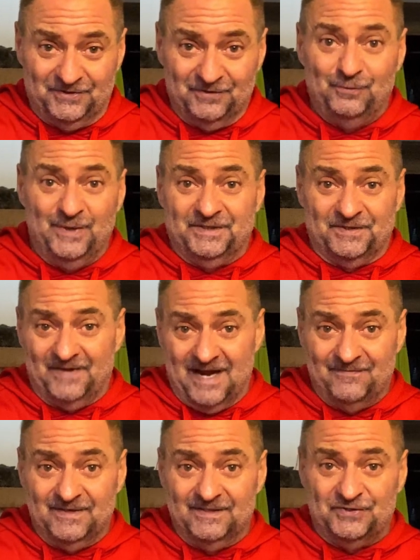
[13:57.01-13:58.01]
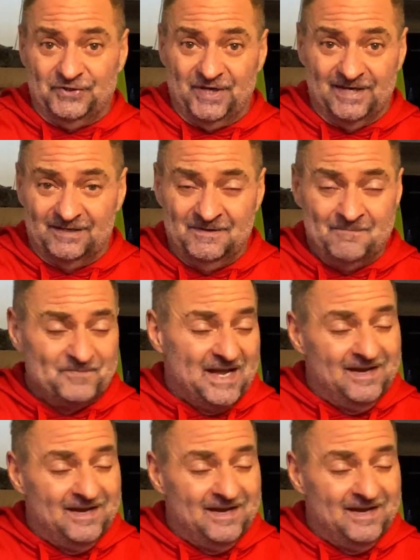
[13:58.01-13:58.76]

2 weeks of having this channel.